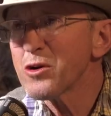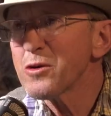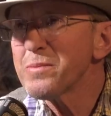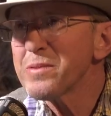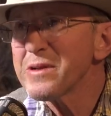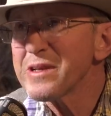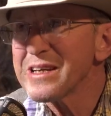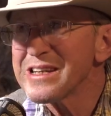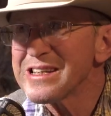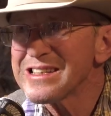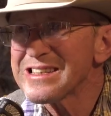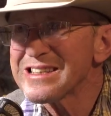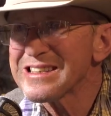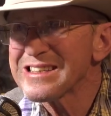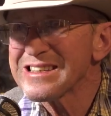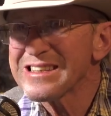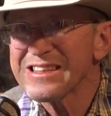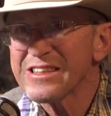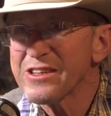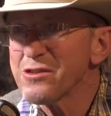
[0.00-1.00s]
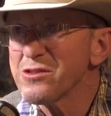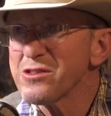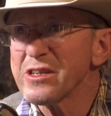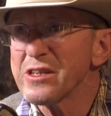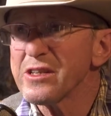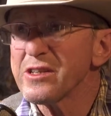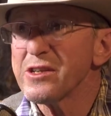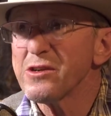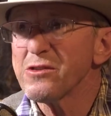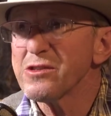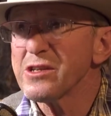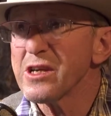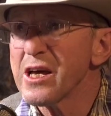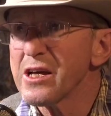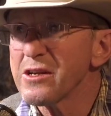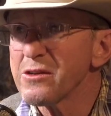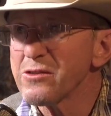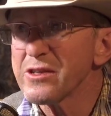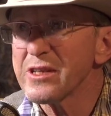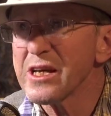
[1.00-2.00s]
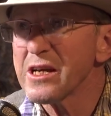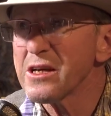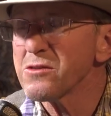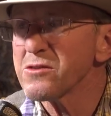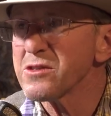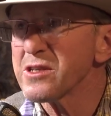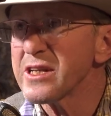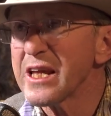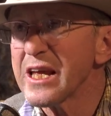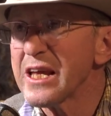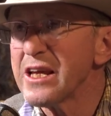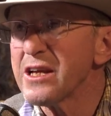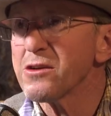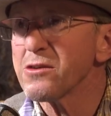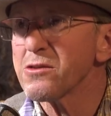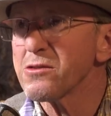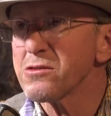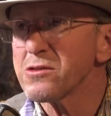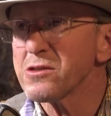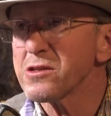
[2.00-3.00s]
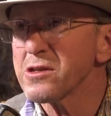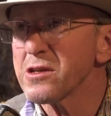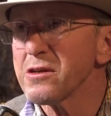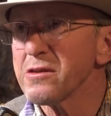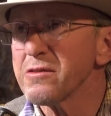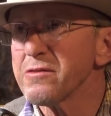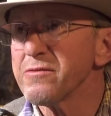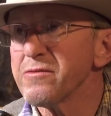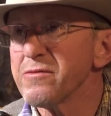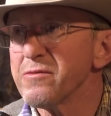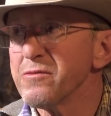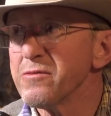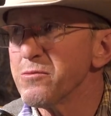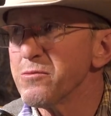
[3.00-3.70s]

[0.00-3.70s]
place, there's 100,000 acres of